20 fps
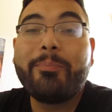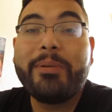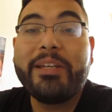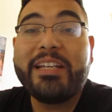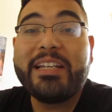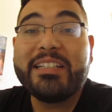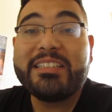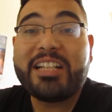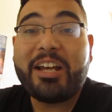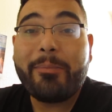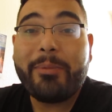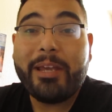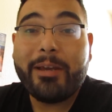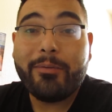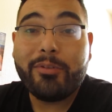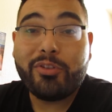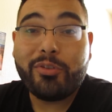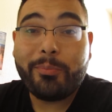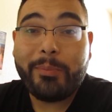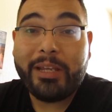because I'll be
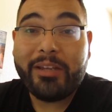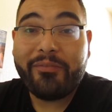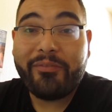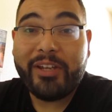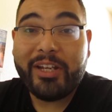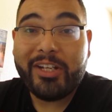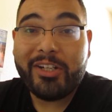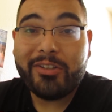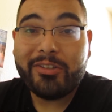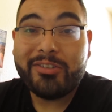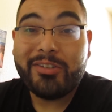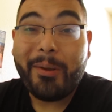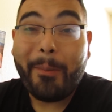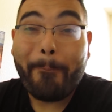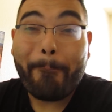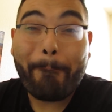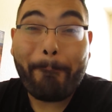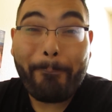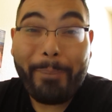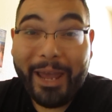able to make videos
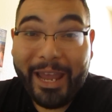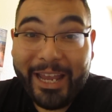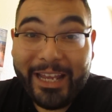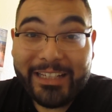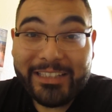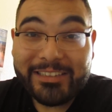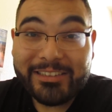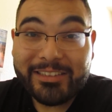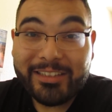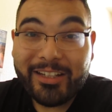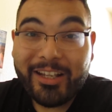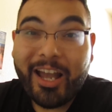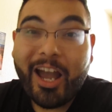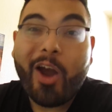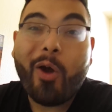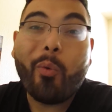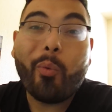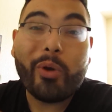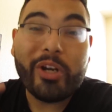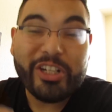based
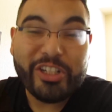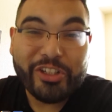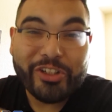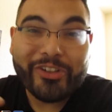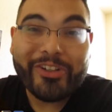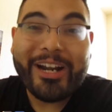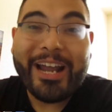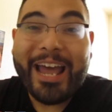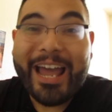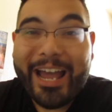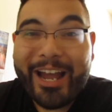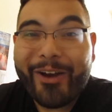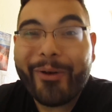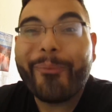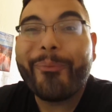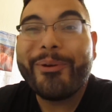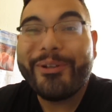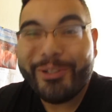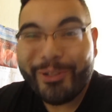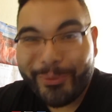on where you're at
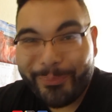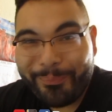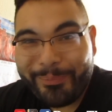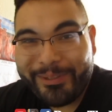with your